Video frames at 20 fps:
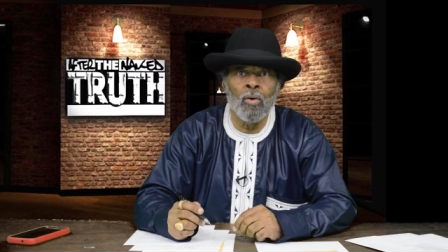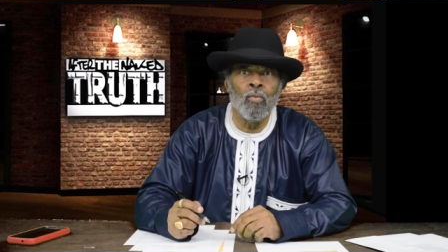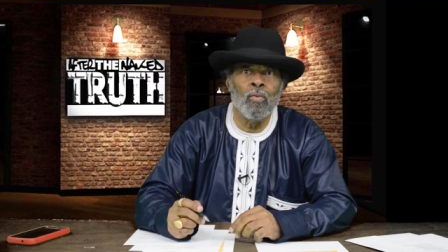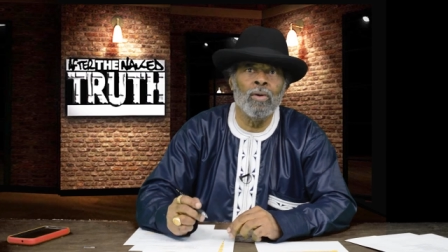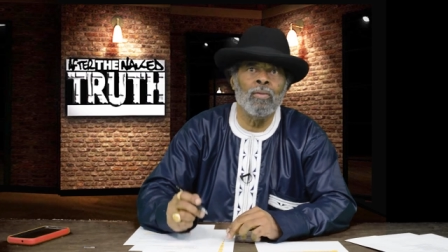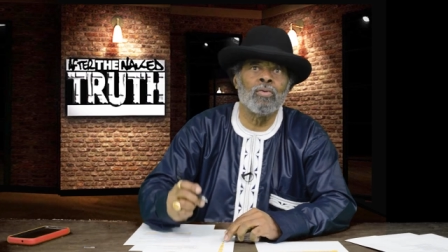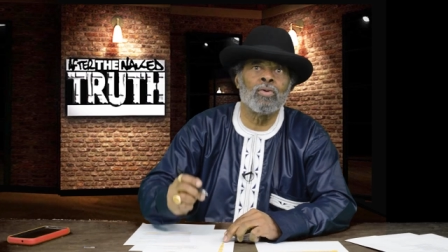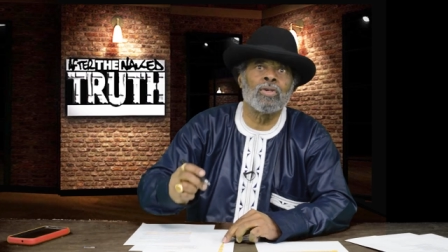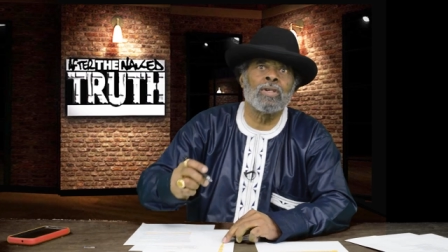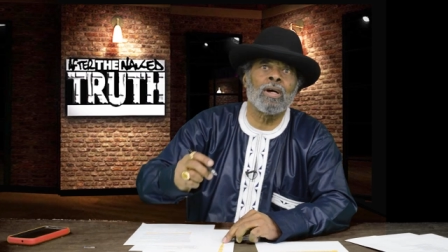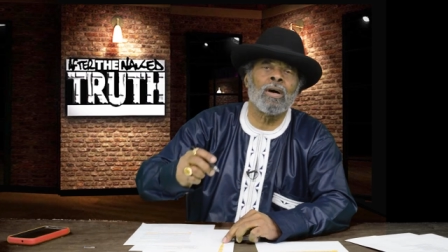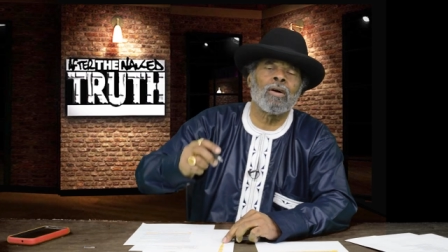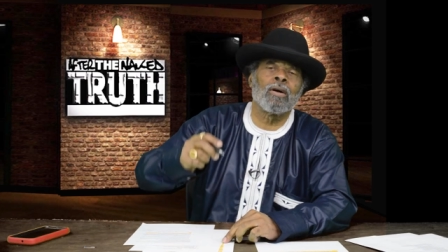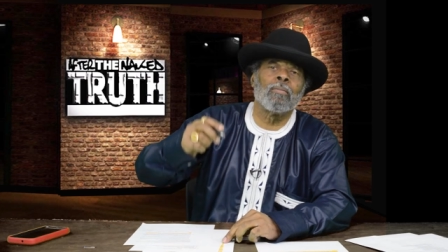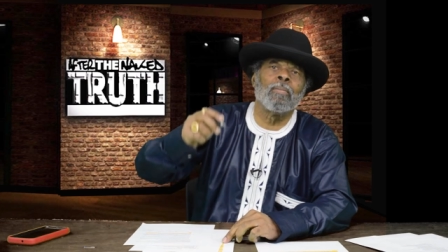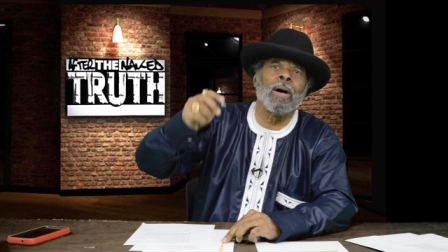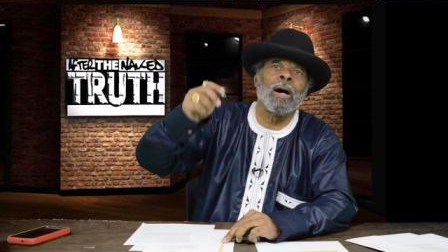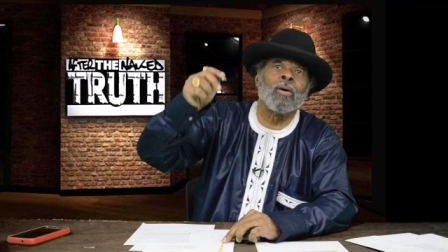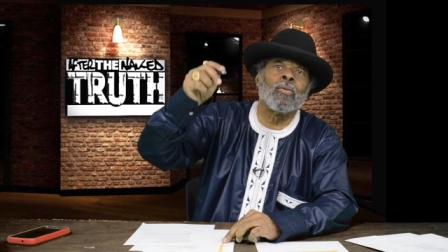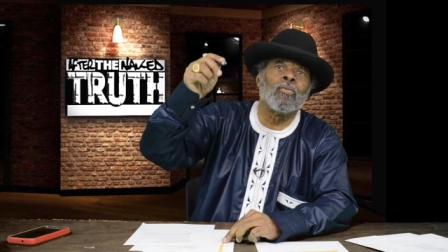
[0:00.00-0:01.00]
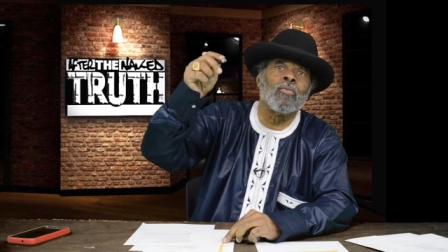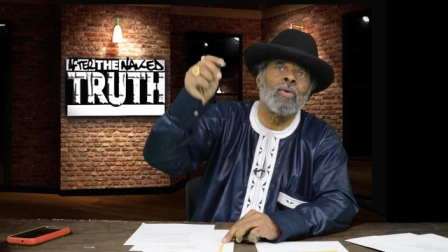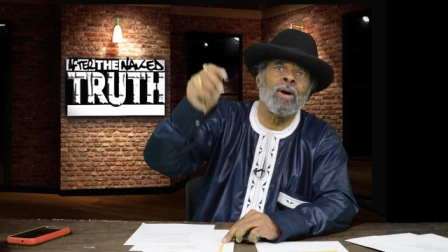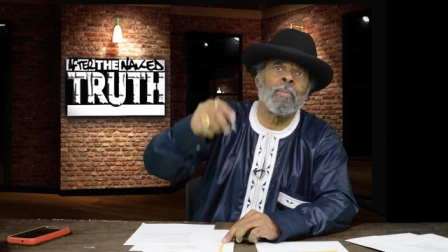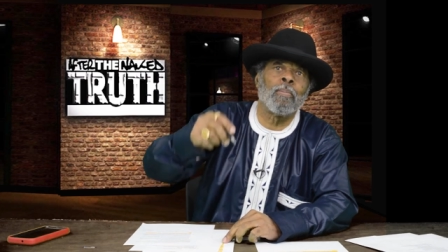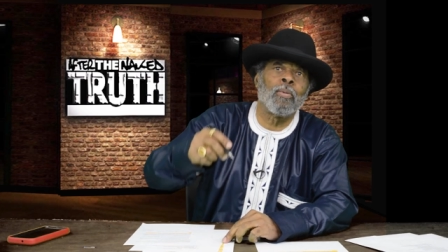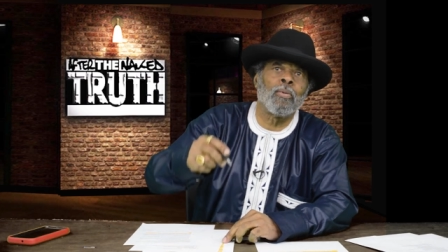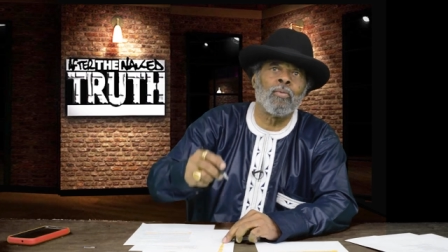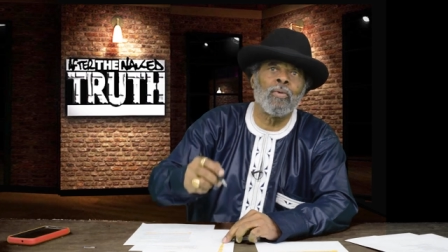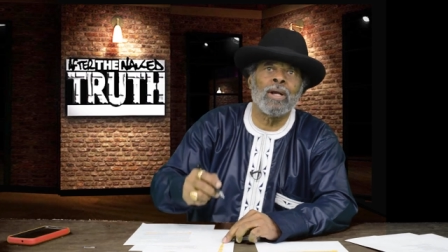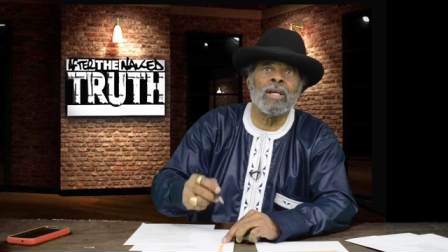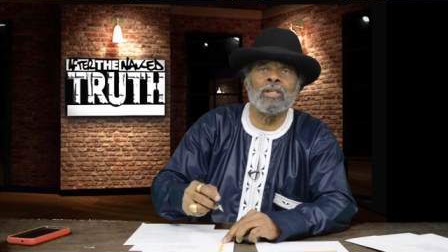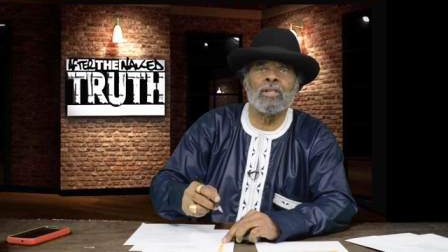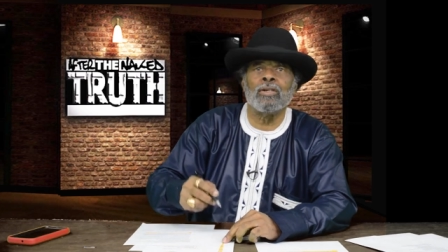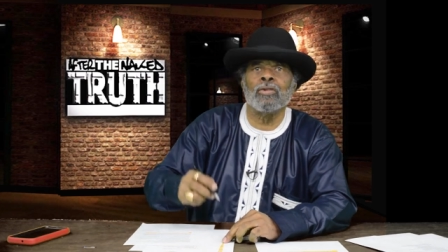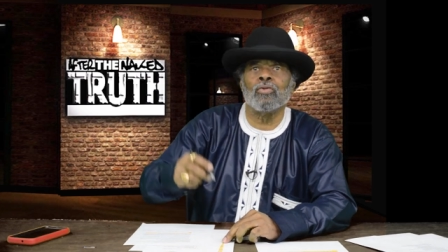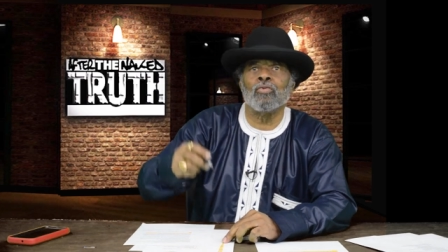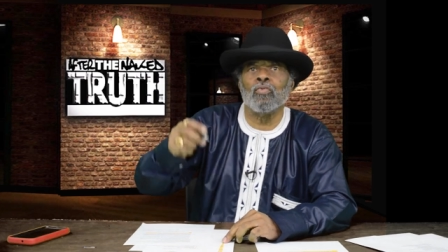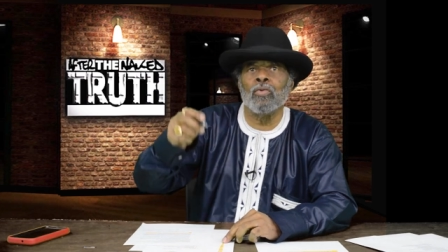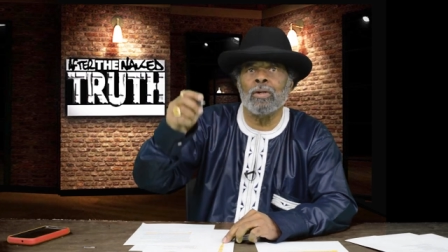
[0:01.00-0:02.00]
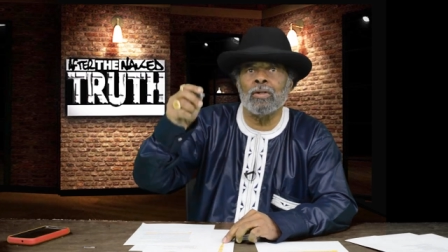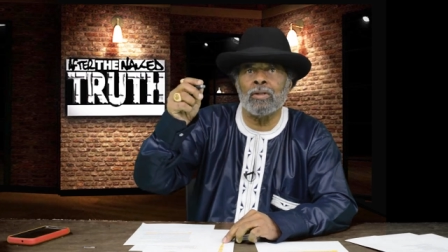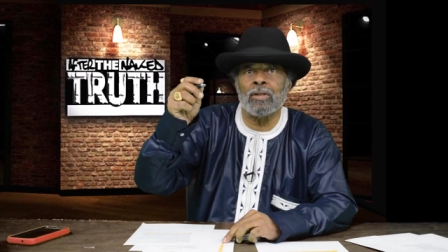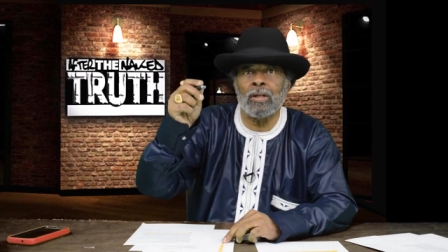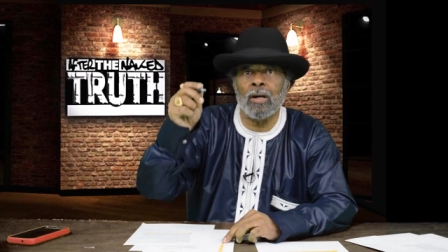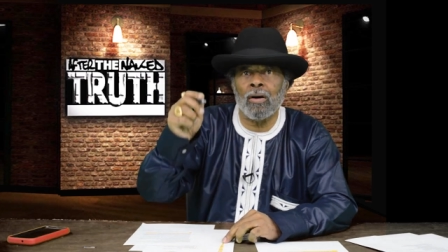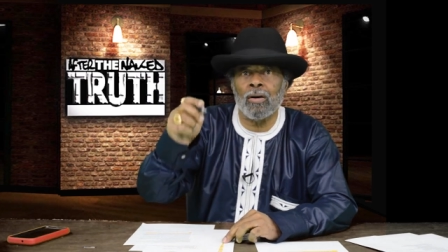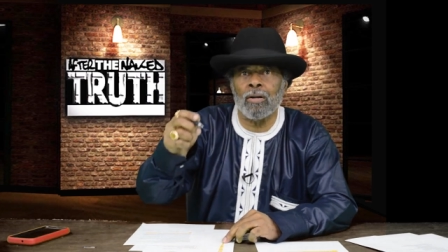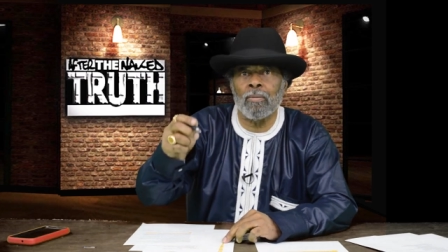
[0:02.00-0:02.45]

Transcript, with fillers: We will talk about reparations. We'll talk